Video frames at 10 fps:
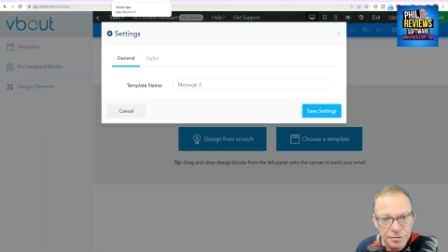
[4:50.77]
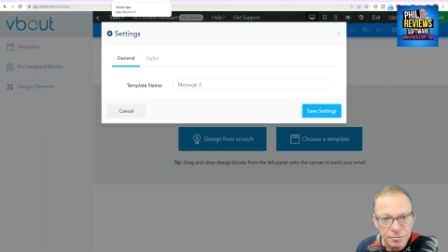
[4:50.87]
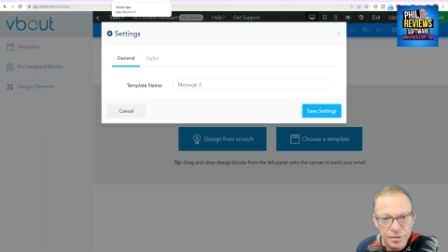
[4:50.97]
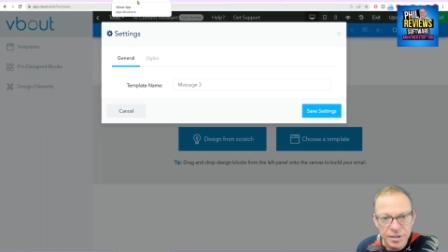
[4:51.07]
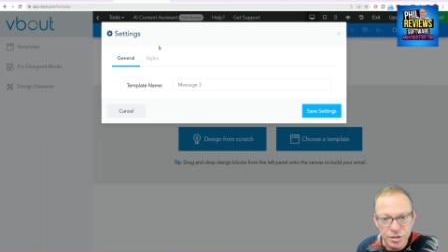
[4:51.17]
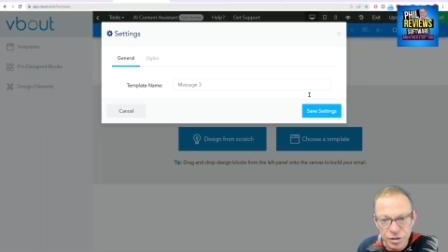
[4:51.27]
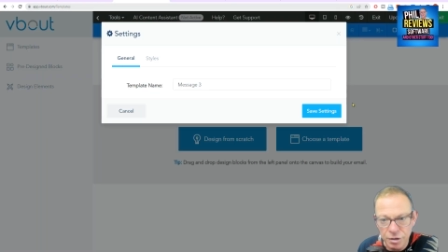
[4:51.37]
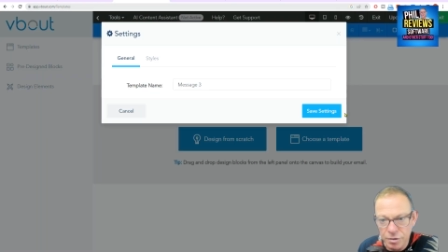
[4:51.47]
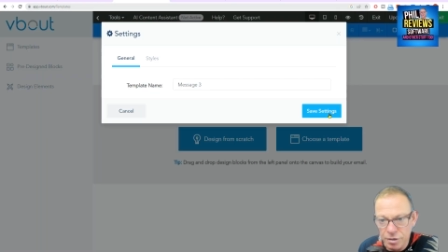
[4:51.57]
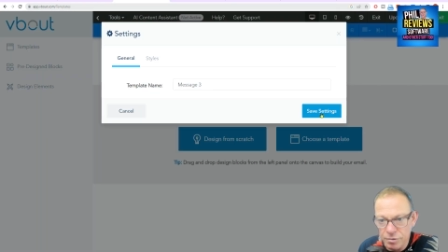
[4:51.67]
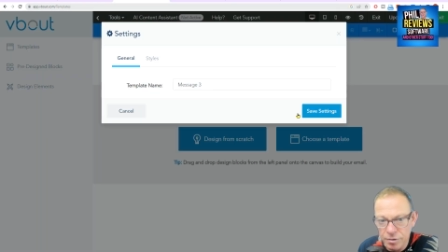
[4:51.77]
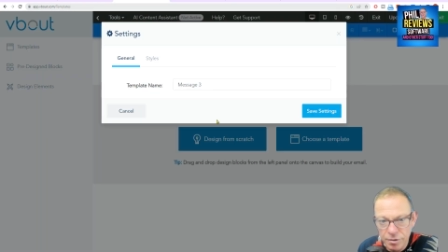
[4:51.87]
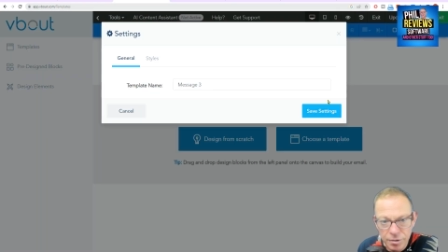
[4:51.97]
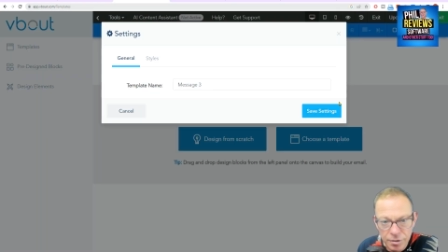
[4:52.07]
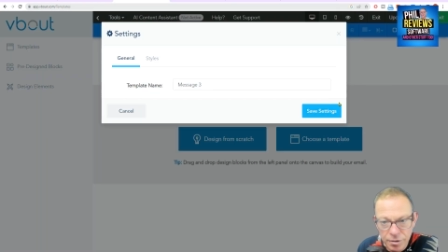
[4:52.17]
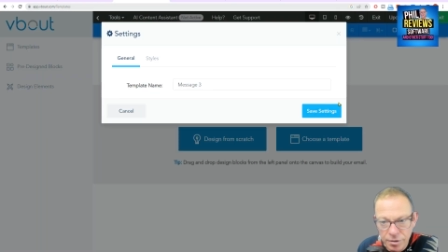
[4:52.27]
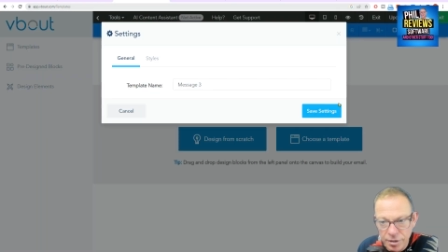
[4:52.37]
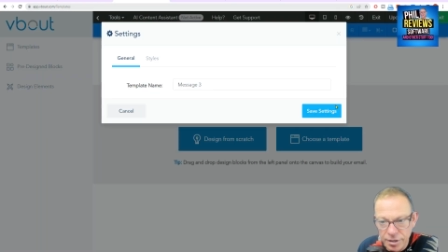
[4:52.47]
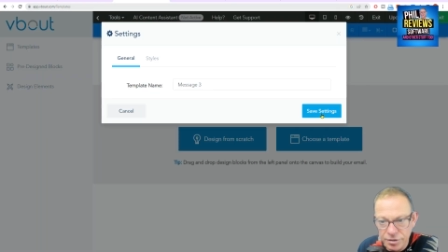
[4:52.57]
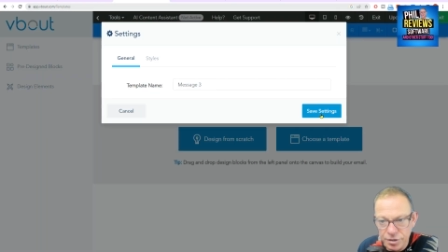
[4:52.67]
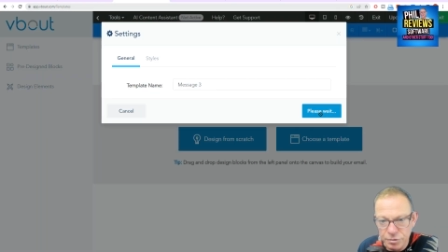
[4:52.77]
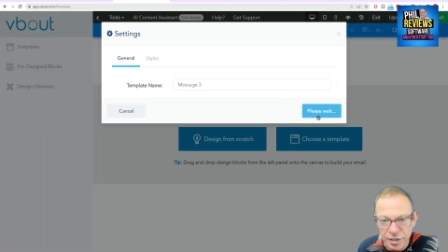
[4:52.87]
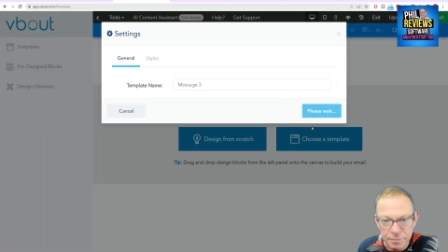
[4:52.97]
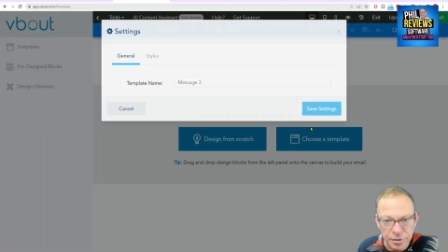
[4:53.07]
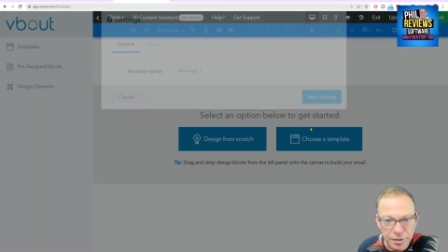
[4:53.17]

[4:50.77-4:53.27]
we can show you, here's the new template,